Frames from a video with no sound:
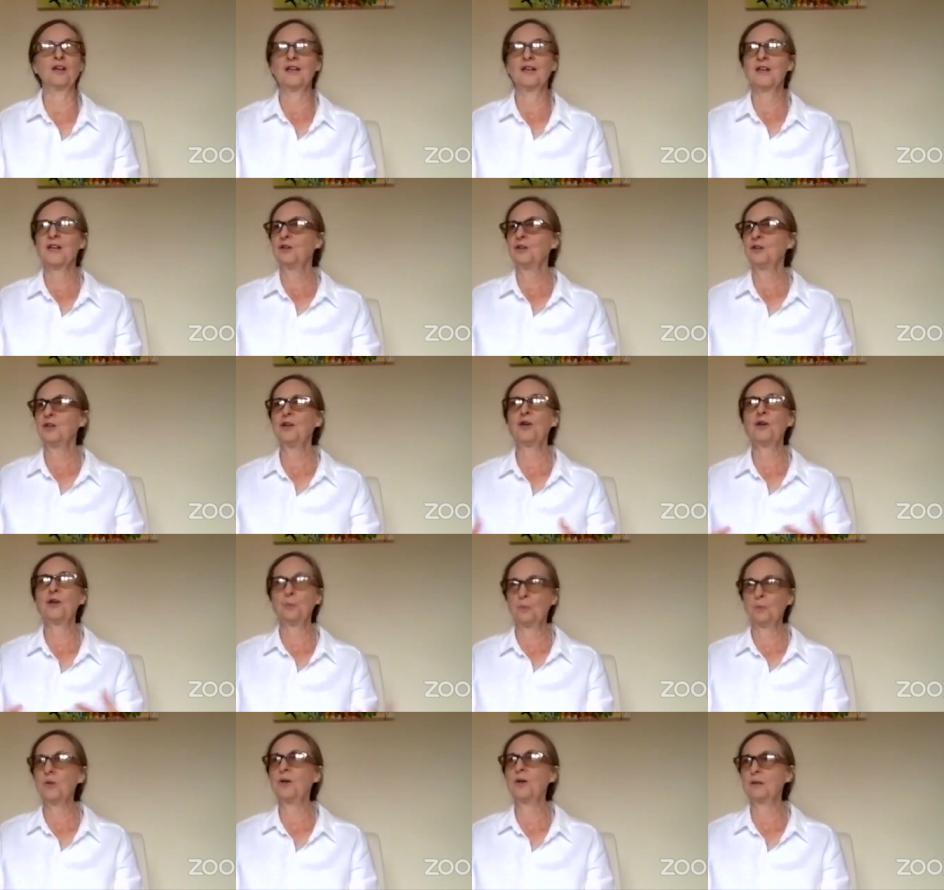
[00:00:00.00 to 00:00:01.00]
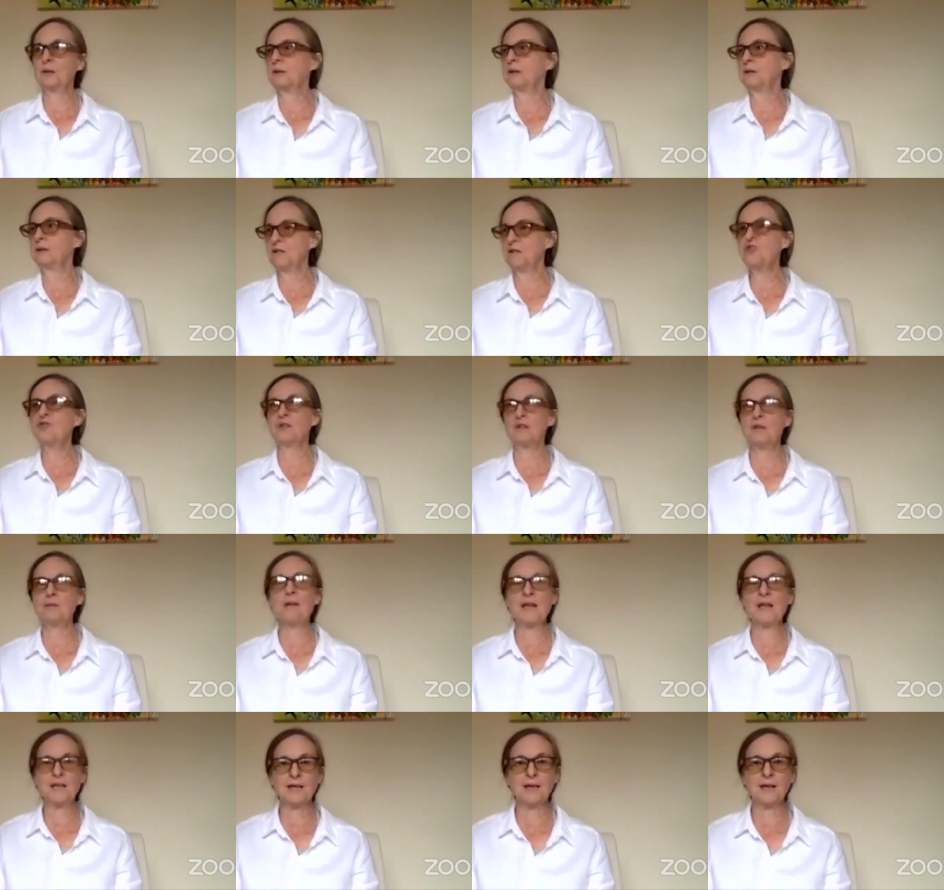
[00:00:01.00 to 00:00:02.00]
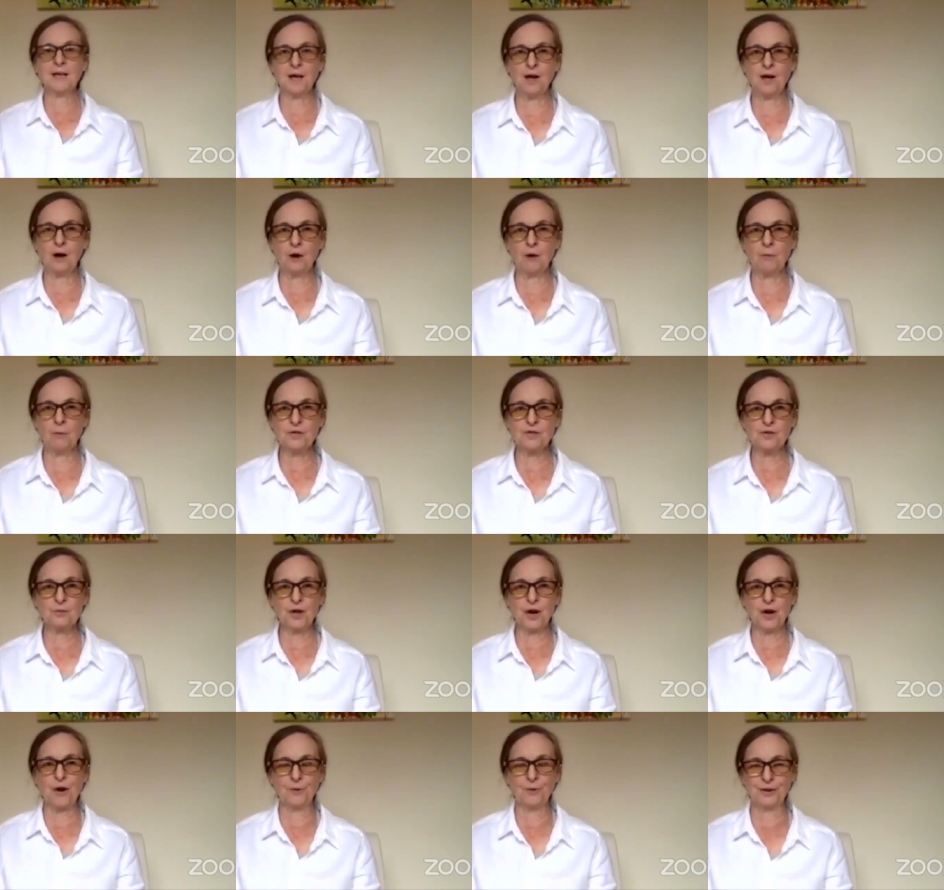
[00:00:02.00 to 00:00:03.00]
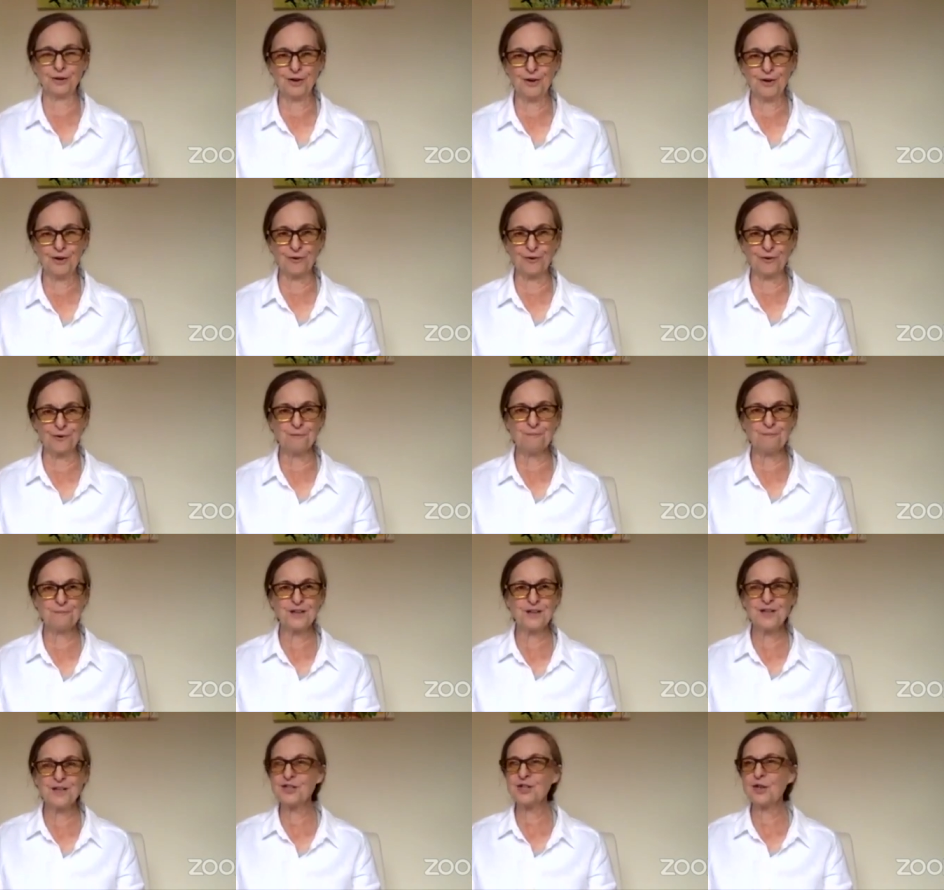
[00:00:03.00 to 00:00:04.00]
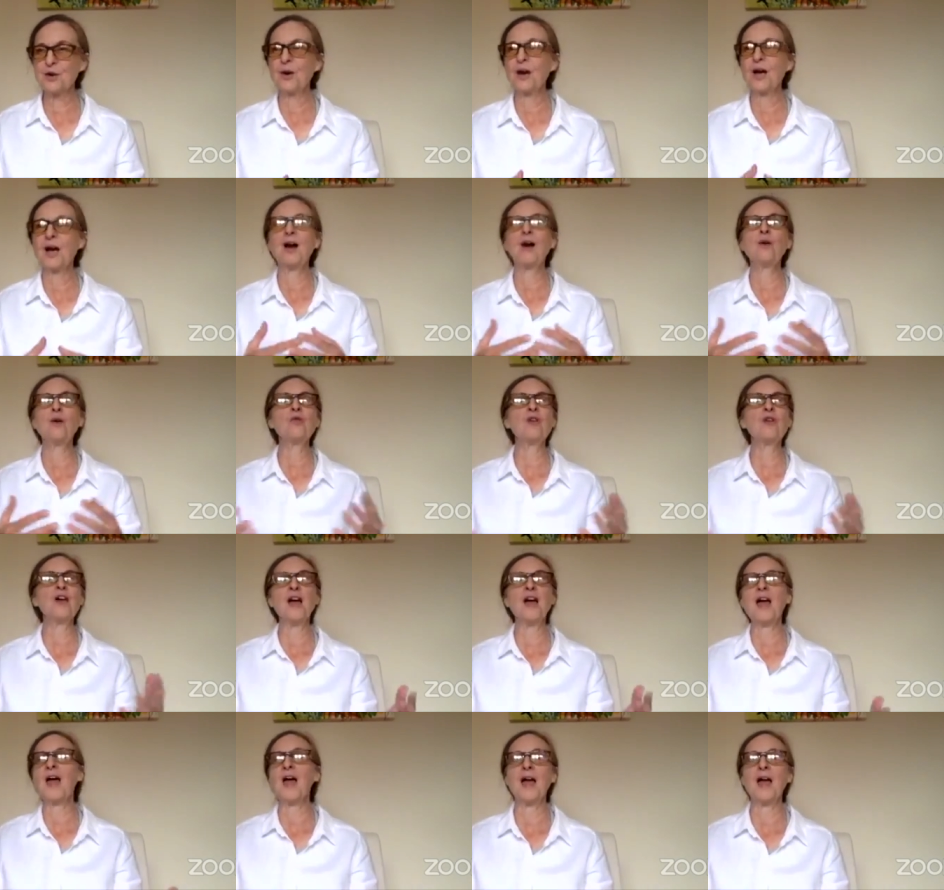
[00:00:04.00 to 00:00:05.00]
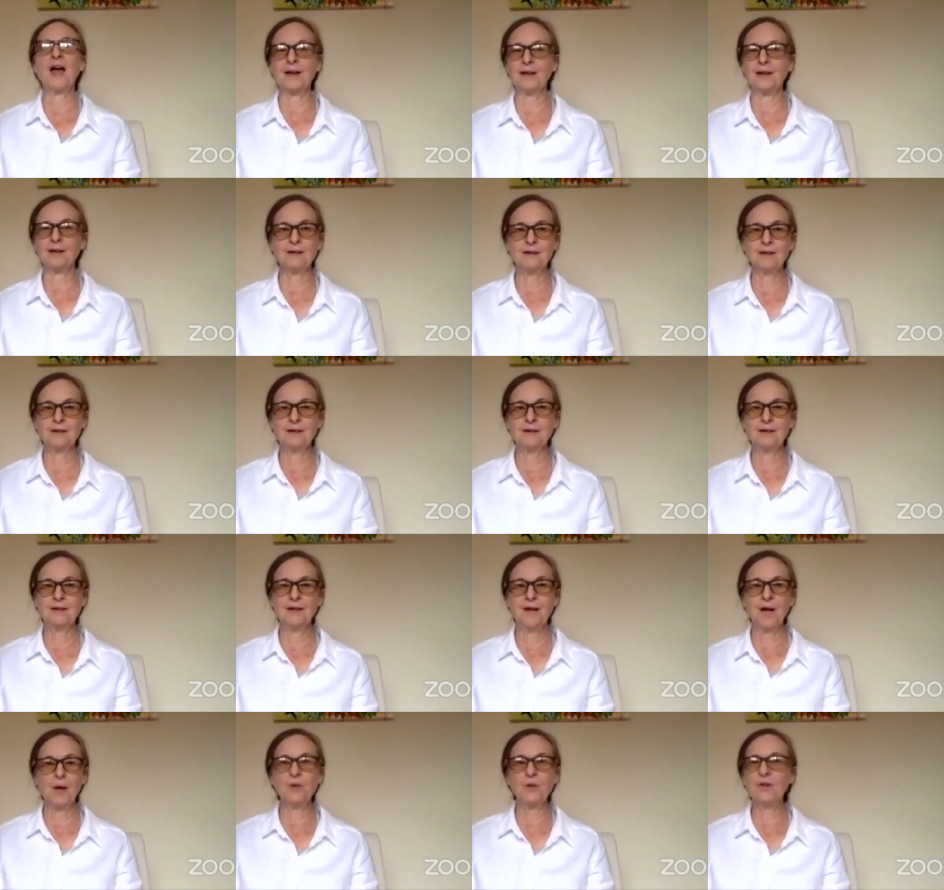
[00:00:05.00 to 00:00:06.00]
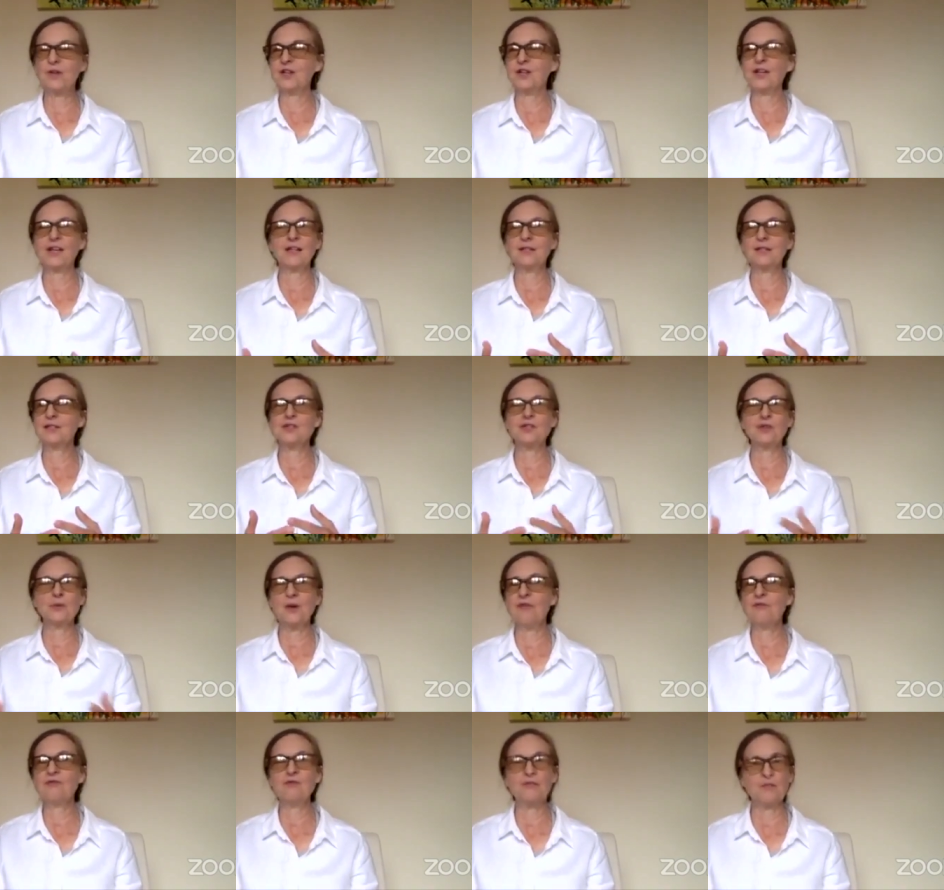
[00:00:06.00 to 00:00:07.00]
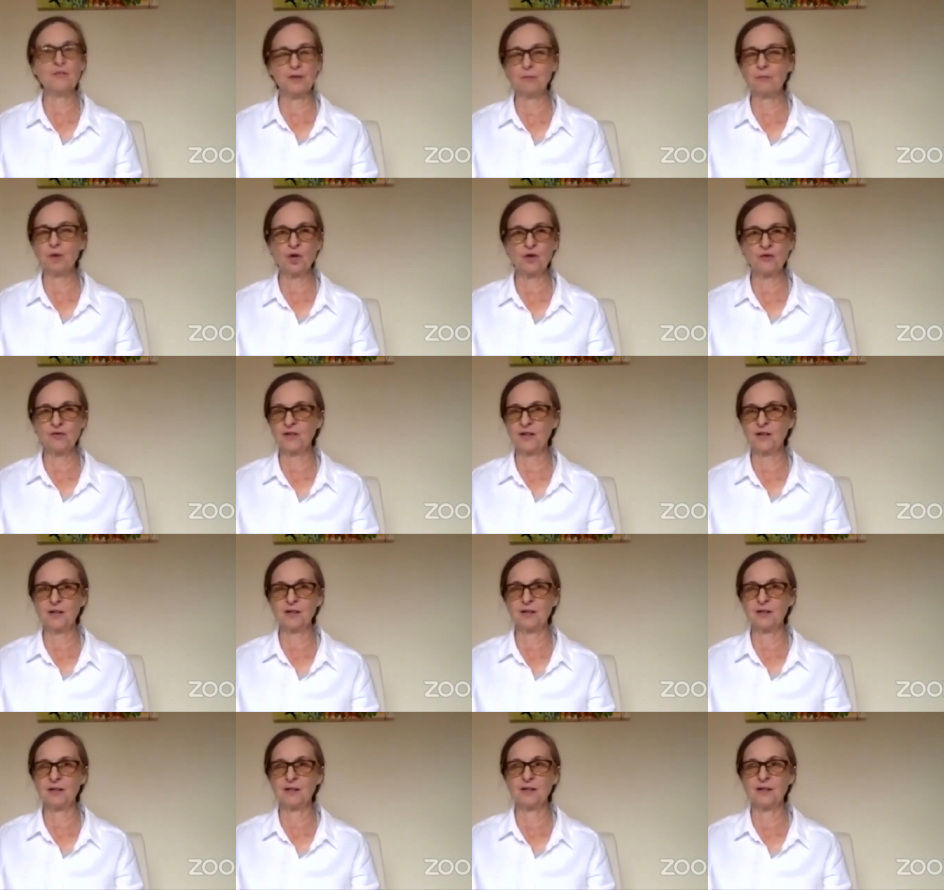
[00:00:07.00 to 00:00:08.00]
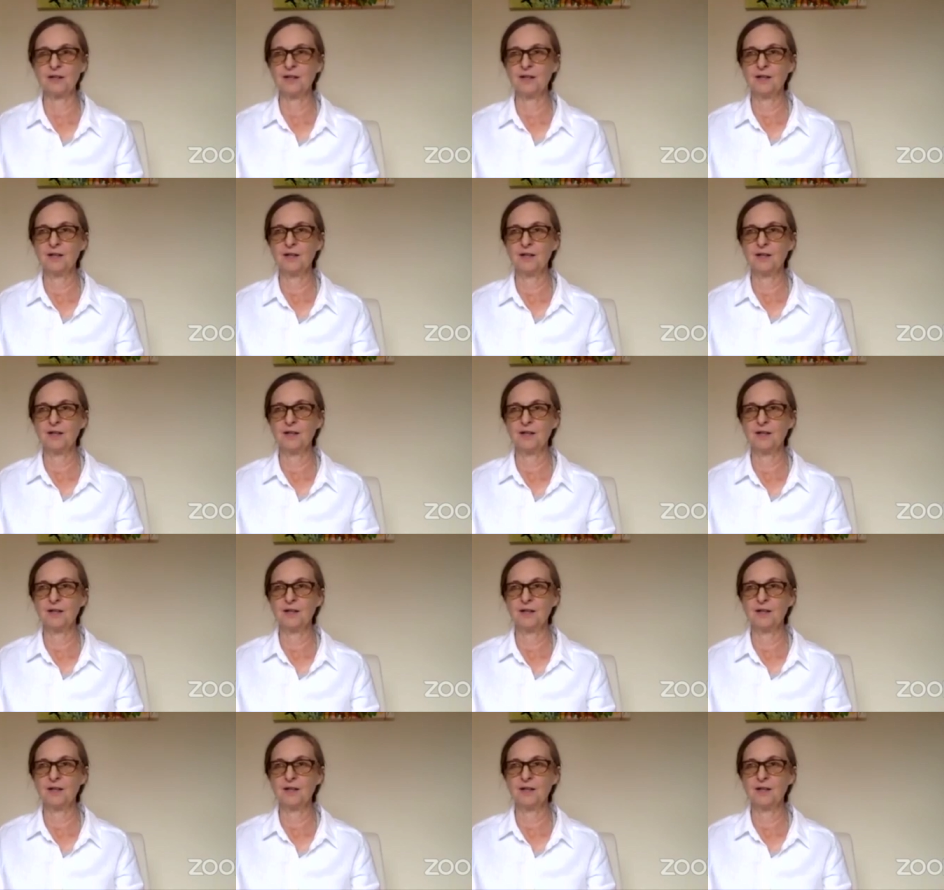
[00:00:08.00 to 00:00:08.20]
You know, we're literally making it up as we go along. So how the heck are we going to do everything perfectly?